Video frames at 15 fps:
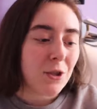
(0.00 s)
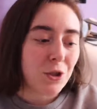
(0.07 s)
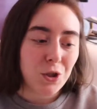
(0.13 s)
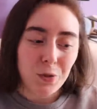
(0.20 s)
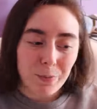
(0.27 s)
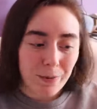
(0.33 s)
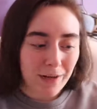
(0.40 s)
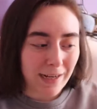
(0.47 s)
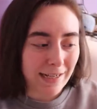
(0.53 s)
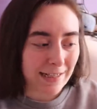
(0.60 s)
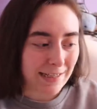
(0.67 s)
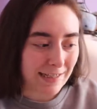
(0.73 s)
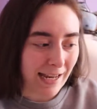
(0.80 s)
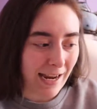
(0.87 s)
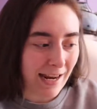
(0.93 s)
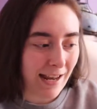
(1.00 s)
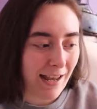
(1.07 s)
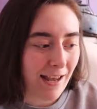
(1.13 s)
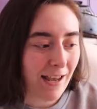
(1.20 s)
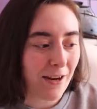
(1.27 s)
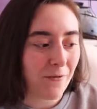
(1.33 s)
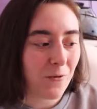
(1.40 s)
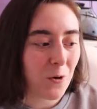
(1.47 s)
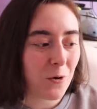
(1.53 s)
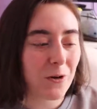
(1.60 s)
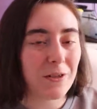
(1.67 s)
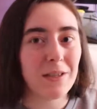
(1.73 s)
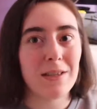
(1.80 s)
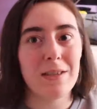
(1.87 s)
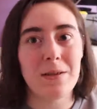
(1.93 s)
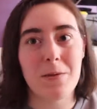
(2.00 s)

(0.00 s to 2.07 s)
super exciting. And of course,